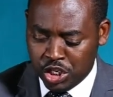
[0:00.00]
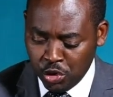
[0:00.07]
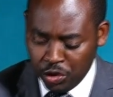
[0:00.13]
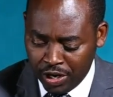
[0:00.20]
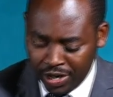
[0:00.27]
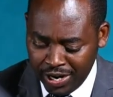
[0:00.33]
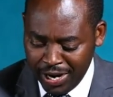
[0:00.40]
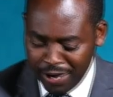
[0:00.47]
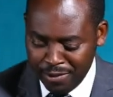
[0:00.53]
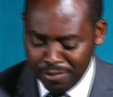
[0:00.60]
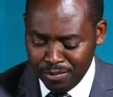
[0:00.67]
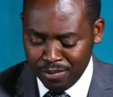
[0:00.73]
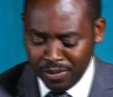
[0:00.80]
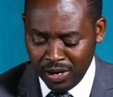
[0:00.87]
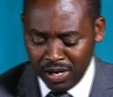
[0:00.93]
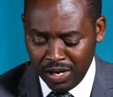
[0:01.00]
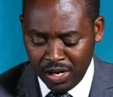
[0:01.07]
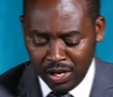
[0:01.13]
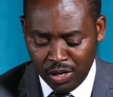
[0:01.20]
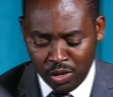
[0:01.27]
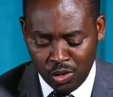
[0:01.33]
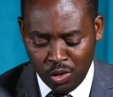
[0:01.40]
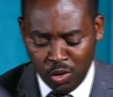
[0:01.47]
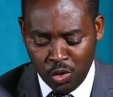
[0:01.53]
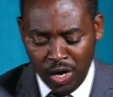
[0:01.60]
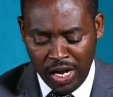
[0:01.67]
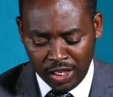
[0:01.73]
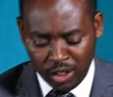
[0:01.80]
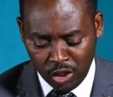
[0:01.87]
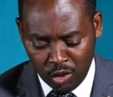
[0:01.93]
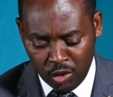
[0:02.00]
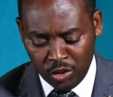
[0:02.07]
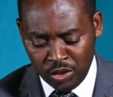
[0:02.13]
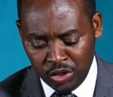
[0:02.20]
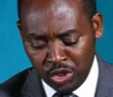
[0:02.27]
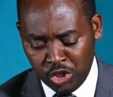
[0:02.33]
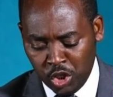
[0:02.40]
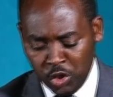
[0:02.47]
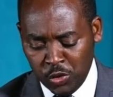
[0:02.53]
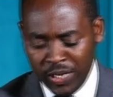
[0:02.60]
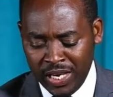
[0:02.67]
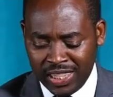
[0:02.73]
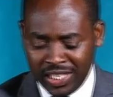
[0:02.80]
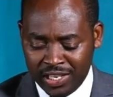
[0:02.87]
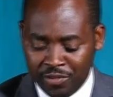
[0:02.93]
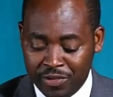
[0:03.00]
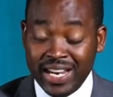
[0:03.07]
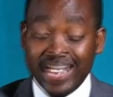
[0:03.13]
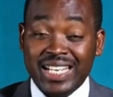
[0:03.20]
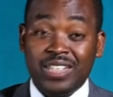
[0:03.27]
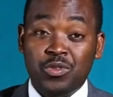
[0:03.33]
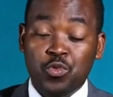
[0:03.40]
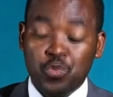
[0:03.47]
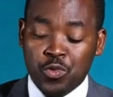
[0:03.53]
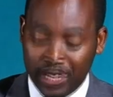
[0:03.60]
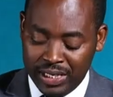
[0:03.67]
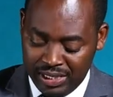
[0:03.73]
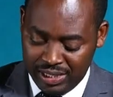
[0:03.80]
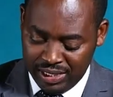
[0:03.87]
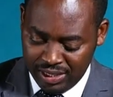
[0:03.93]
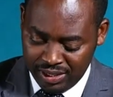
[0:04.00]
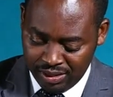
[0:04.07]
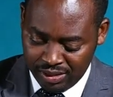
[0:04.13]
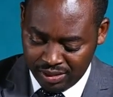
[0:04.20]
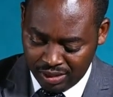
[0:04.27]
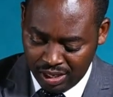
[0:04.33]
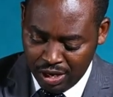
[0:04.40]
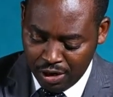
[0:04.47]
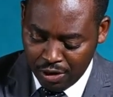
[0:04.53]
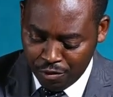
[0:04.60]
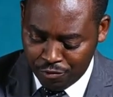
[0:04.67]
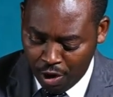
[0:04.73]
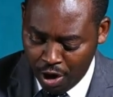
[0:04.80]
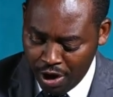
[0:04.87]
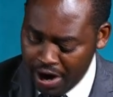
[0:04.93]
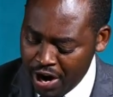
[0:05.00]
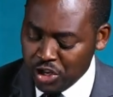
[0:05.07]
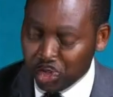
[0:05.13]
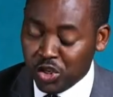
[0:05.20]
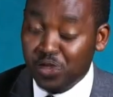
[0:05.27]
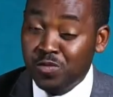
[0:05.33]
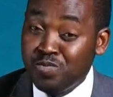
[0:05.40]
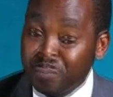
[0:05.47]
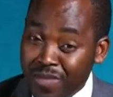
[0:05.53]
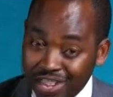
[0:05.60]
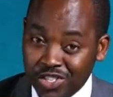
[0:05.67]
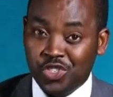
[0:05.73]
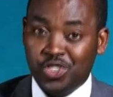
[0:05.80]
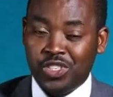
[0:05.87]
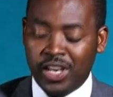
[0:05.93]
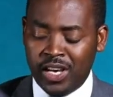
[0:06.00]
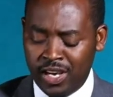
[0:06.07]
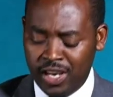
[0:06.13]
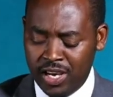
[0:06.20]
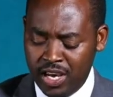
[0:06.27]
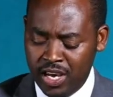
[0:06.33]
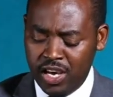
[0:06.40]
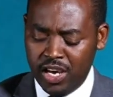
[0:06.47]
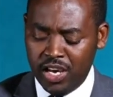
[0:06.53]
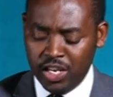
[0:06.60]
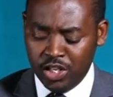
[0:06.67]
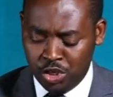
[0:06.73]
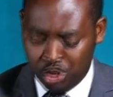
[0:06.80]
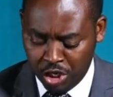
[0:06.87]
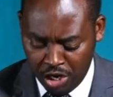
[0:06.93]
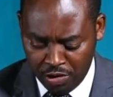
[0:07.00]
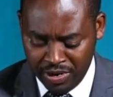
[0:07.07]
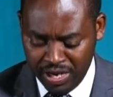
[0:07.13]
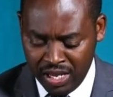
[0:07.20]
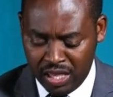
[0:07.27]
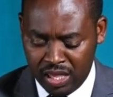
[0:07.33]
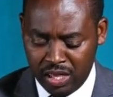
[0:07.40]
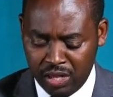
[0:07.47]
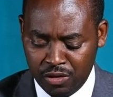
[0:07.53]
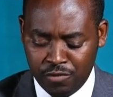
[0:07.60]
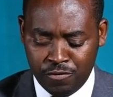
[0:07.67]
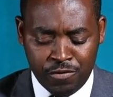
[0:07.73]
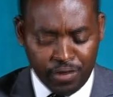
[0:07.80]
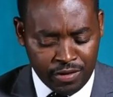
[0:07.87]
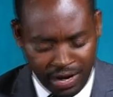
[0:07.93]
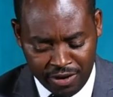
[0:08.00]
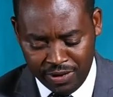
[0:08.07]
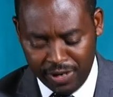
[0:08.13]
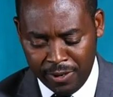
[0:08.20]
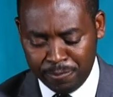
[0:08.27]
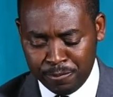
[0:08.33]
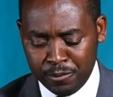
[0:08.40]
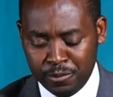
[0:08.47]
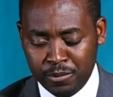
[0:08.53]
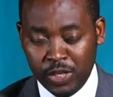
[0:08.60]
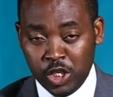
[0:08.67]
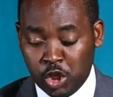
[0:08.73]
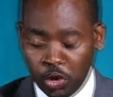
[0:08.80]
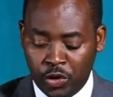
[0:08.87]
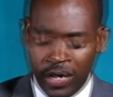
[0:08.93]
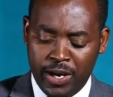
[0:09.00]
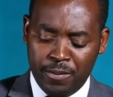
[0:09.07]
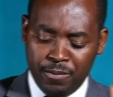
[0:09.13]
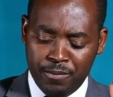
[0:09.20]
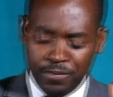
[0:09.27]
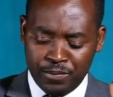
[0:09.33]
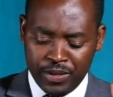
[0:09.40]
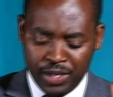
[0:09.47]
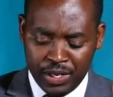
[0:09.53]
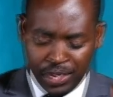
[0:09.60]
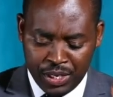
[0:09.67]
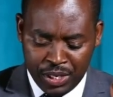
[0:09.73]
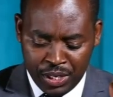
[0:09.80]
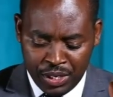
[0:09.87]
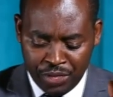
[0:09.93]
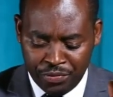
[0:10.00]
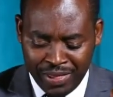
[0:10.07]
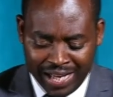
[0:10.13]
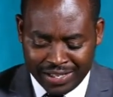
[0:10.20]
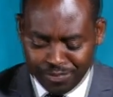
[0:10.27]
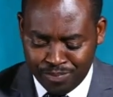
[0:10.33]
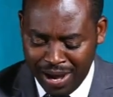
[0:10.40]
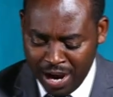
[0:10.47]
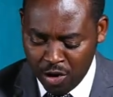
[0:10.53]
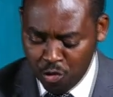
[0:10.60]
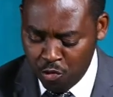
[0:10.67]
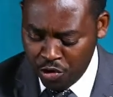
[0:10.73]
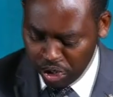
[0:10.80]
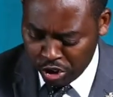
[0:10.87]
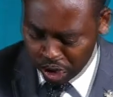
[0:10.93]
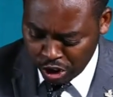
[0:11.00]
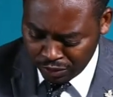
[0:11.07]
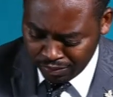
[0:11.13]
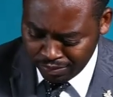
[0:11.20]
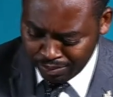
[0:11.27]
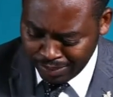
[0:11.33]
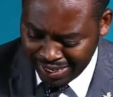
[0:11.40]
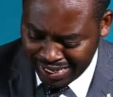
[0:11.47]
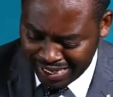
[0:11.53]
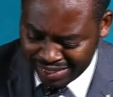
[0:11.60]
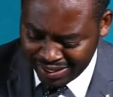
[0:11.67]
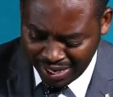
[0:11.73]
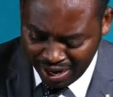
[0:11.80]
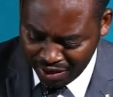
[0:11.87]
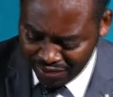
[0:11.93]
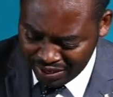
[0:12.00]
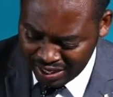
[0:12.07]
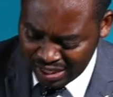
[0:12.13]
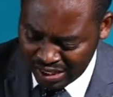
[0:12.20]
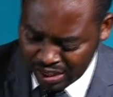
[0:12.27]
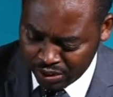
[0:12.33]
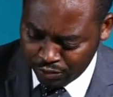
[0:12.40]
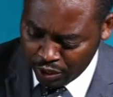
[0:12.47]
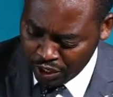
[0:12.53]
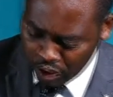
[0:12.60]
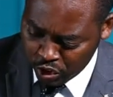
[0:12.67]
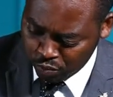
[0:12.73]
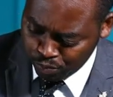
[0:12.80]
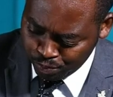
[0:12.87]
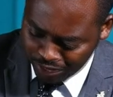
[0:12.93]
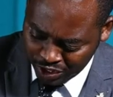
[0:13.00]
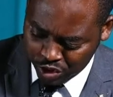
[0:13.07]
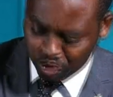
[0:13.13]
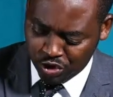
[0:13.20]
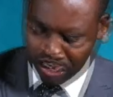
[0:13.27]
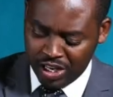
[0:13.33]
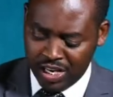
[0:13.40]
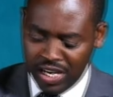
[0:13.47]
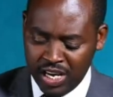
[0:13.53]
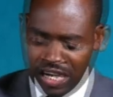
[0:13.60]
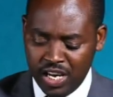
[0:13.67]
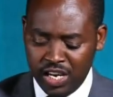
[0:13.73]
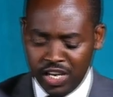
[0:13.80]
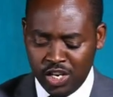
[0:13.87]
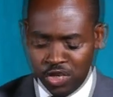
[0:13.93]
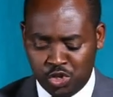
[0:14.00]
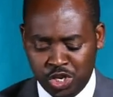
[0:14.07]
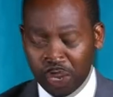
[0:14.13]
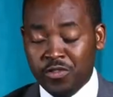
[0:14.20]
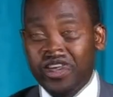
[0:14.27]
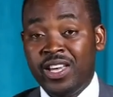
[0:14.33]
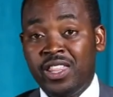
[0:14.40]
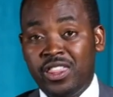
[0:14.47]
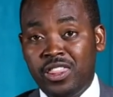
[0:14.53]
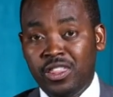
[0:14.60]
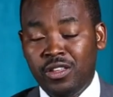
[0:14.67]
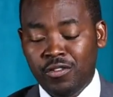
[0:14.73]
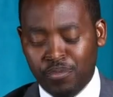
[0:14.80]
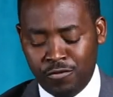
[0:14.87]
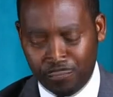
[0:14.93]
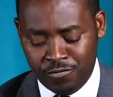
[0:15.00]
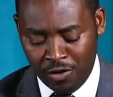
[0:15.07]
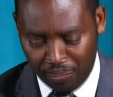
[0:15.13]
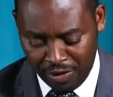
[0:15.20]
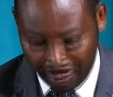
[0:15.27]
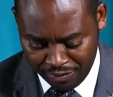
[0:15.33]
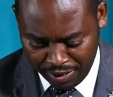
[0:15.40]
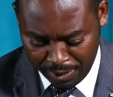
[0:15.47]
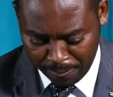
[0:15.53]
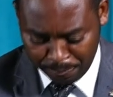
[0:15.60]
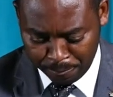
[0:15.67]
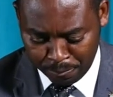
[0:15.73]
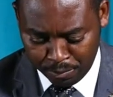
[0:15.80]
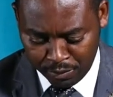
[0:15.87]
To him who alone doeth great wonders, for his mercy endureth forever. To him that by wisdom made the heavens, for his mercy endureth forever.